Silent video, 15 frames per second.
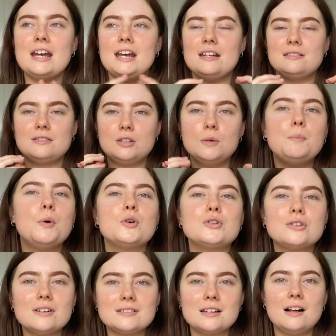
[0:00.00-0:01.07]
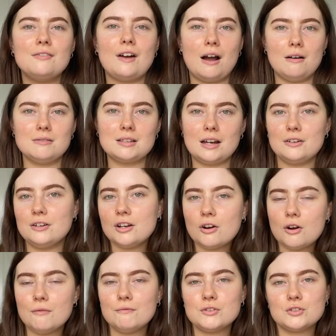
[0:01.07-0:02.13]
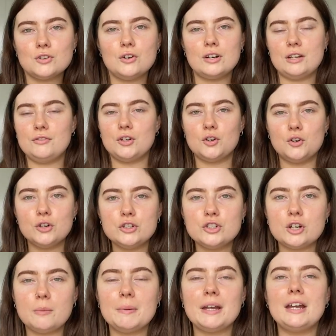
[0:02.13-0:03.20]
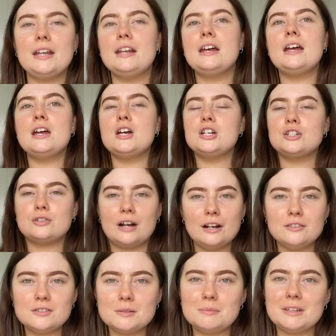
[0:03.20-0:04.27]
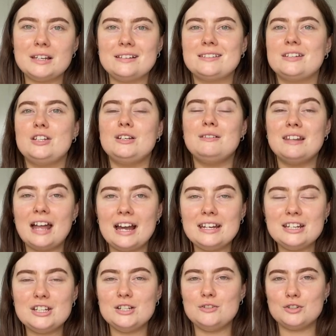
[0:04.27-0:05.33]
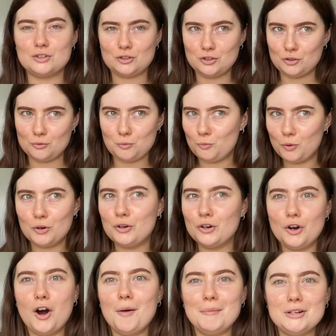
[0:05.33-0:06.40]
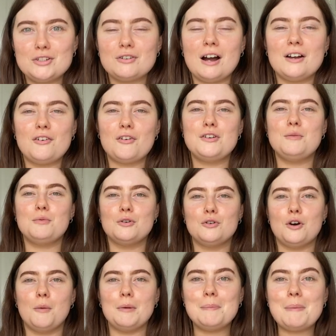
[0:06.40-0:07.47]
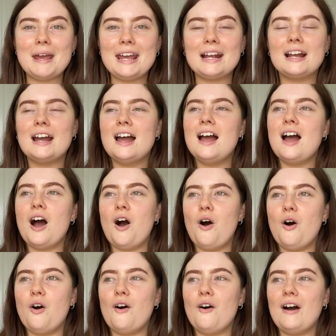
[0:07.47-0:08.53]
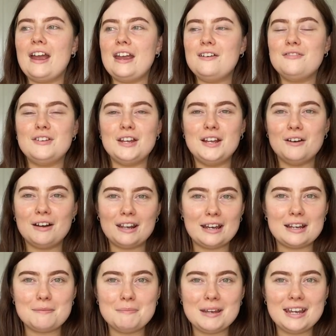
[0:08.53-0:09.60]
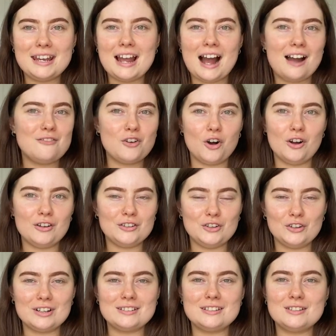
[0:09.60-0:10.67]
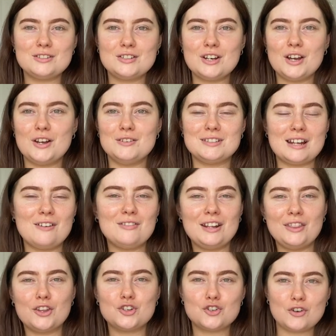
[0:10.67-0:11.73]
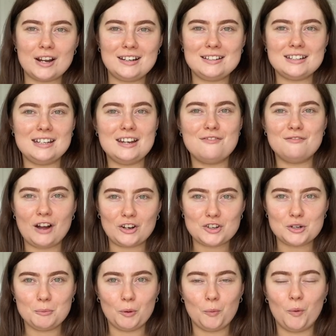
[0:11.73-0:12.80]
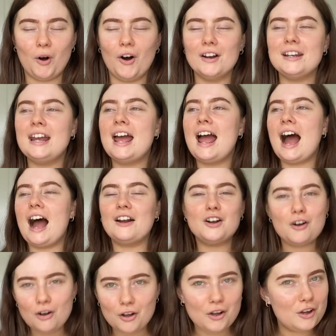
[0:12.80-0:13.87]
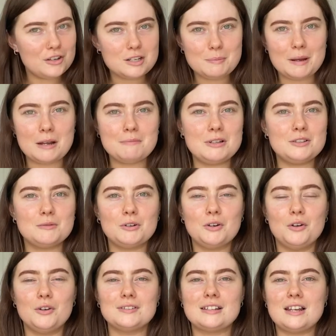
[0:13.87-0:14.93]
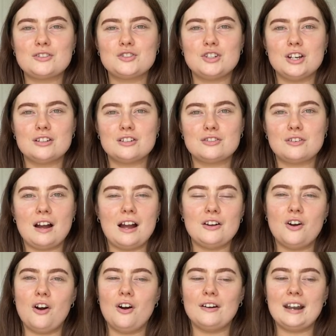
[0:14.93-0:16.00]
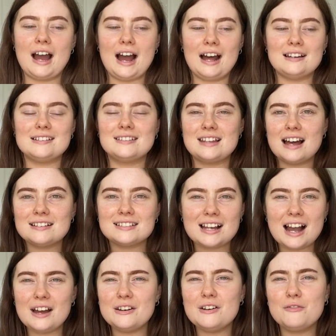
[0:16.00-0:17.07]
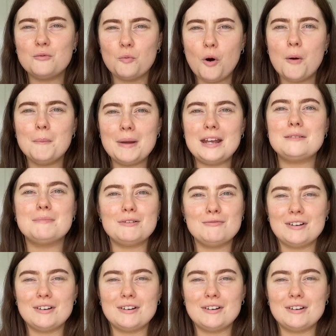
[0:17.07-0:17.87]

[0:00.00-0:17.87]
is to push yourself outside of your comfort zone if you're going shopping try on some things that you like you just wouldn't normally try on you wouldn't normally pick or if you like me I've got a younger sister who's definitely the trendy fashionable one I got her to pick me some clothes last year to try on and that's kind of what made me